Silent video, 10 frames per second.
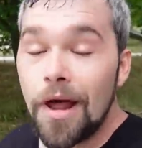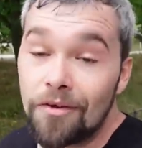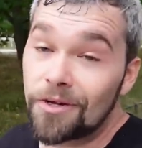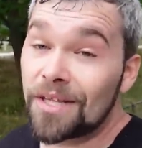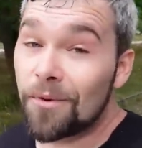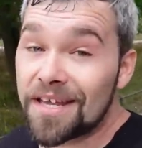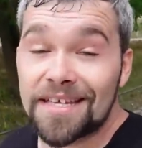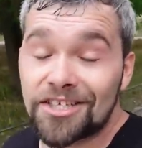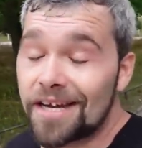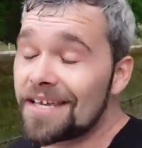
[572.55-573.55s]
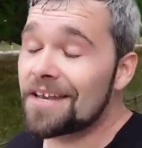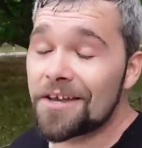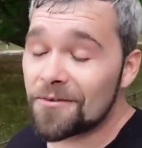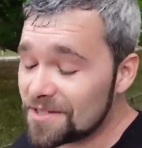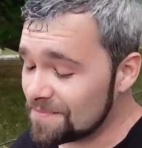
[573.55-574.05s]
I really want to get shiny
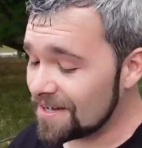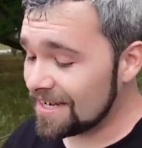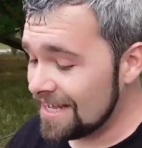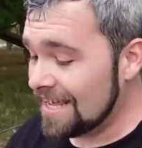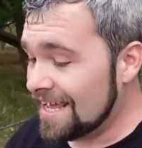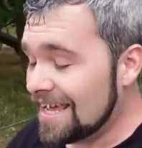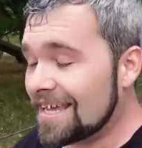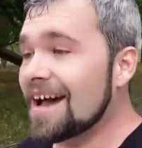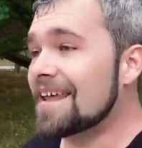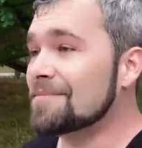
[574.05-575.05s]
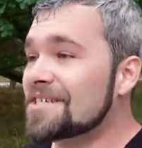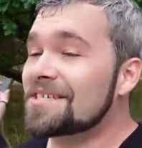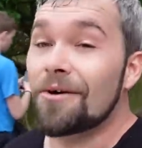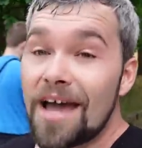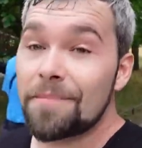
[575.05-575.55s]
unknowns, but God, I'm just
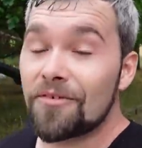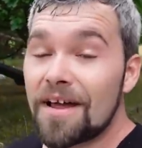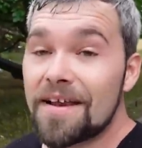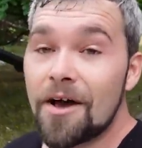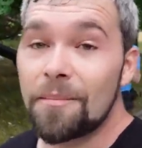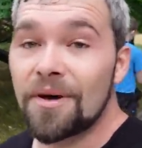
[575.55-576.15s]
so happy right now.